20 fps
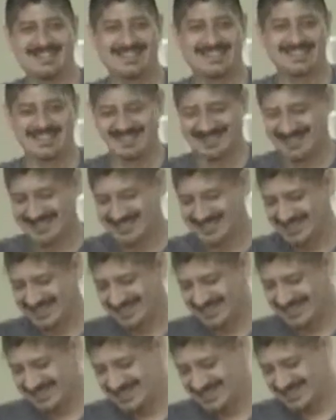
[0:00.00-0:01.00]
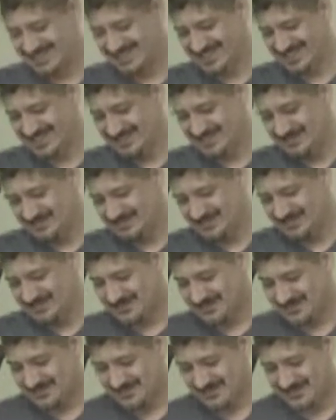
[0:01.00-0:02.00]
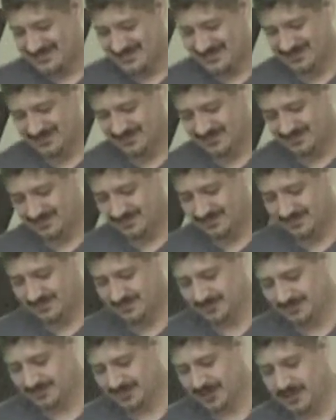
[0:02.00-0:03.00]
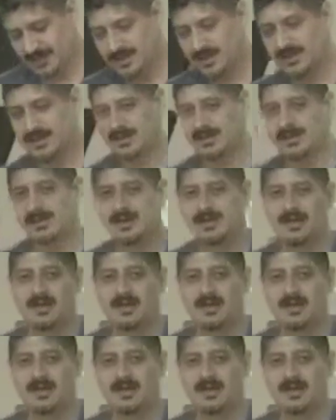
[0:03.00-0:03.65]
(silence)